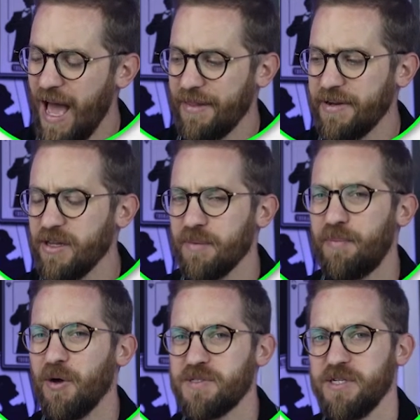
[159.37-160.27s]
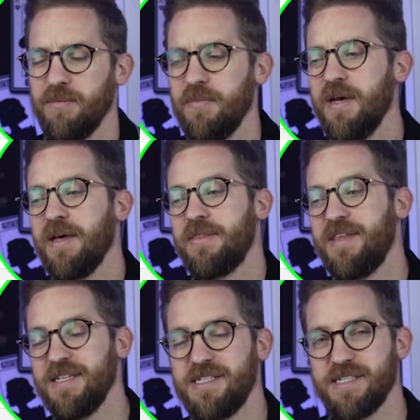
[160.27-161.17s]
And then at the bottom,
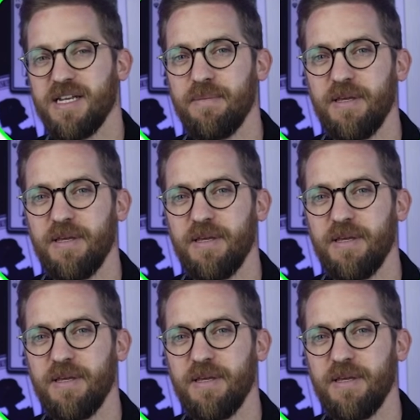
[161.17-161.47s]
this is going to